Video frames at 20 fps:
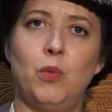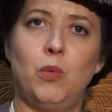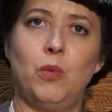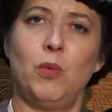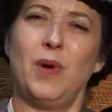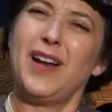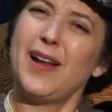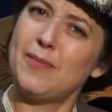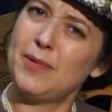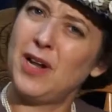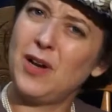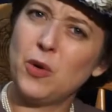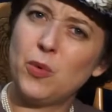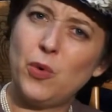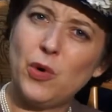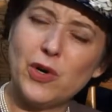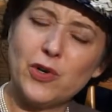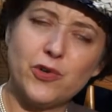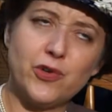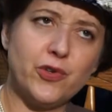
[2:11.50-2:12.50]
Well, I'm not
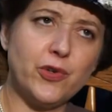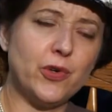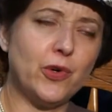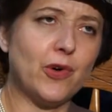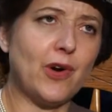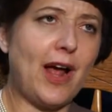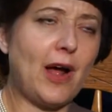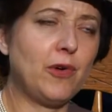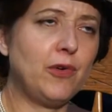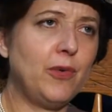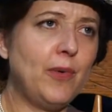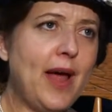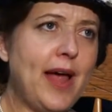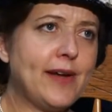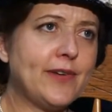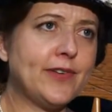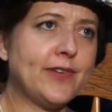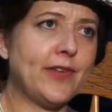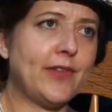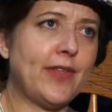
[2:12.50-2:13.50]
quite sure how to
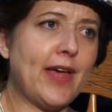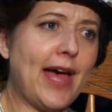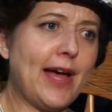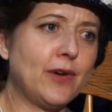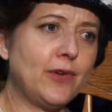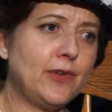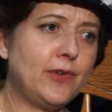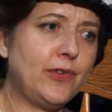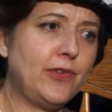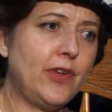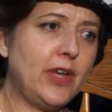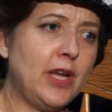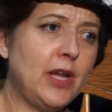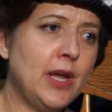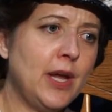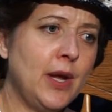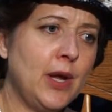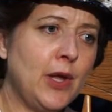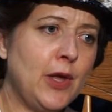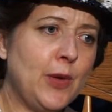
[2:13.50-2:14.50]
answer that. You see,
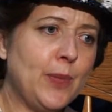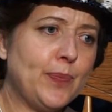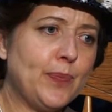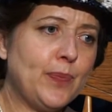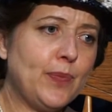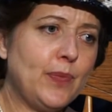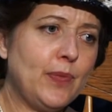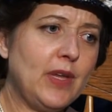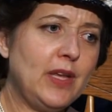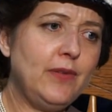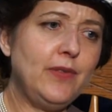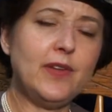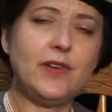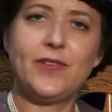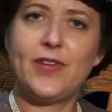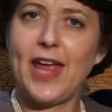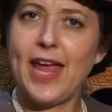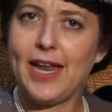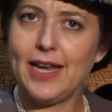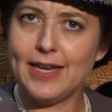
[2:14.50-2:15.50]
in the
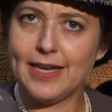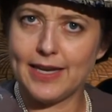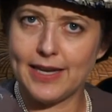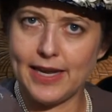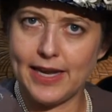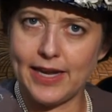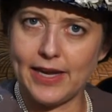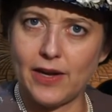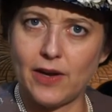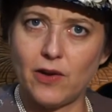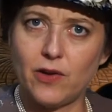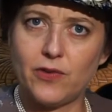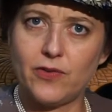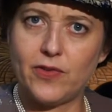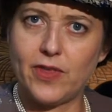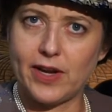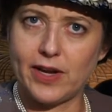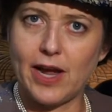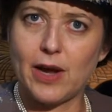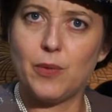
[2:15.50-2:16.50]
10 years
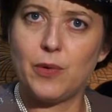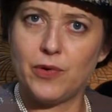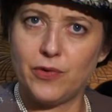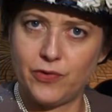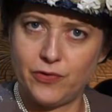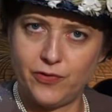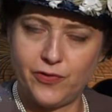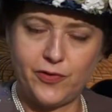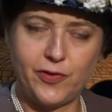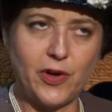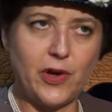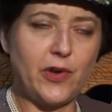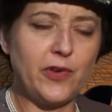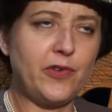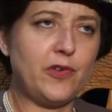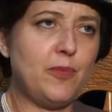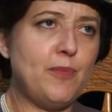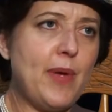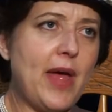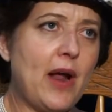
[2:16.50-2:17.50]
that I was
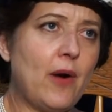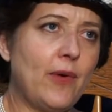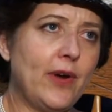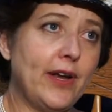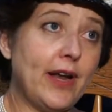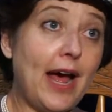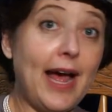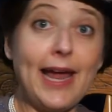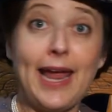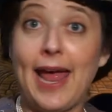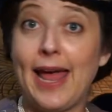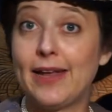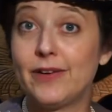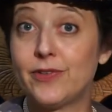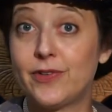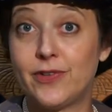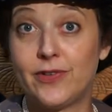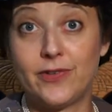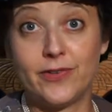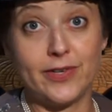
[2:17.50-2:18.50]
first married, I
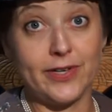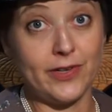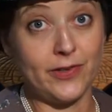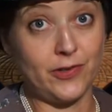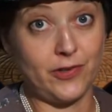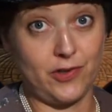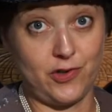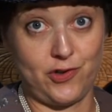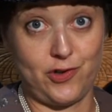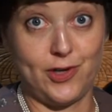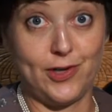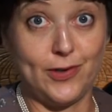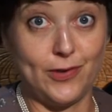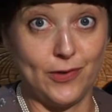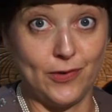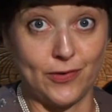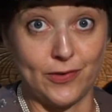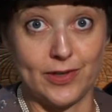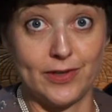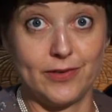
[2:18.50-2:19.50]
had 6
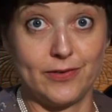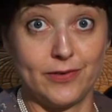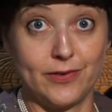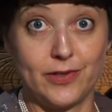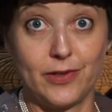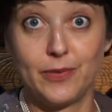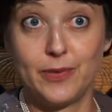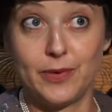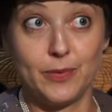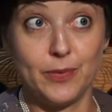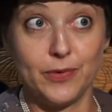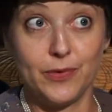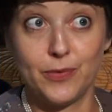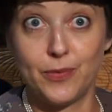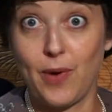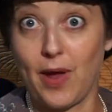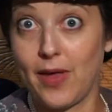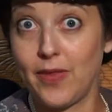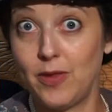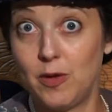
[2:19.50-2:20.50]
children, so it was
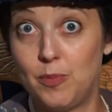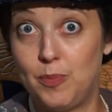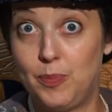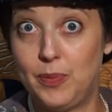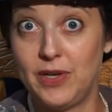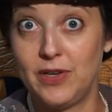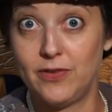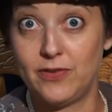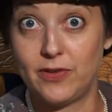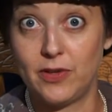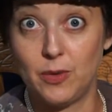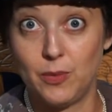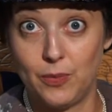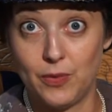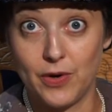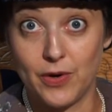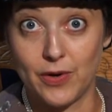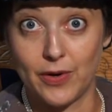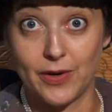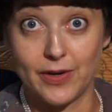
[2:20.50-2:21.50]
rather busy
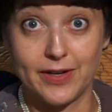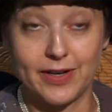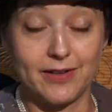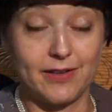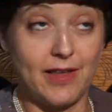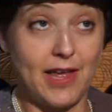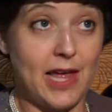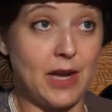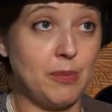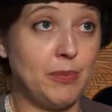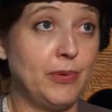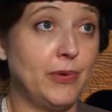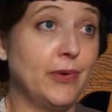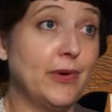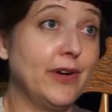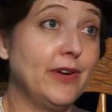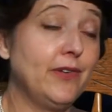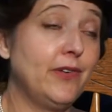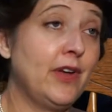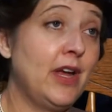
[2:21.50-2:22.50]
work at that
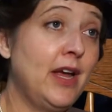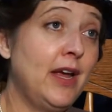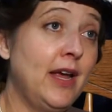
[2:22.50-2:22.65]
point.